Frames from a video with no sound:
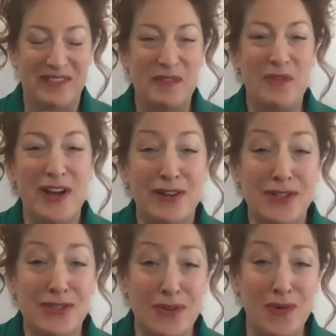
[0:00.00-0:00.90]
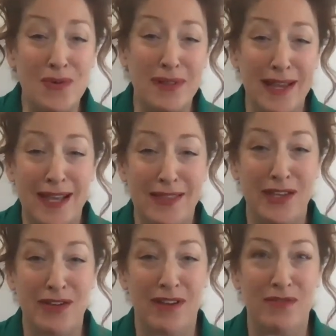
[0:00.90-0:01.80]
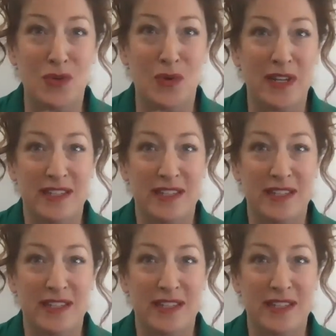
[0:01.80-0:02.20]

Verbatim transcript: We are so glad that you have joined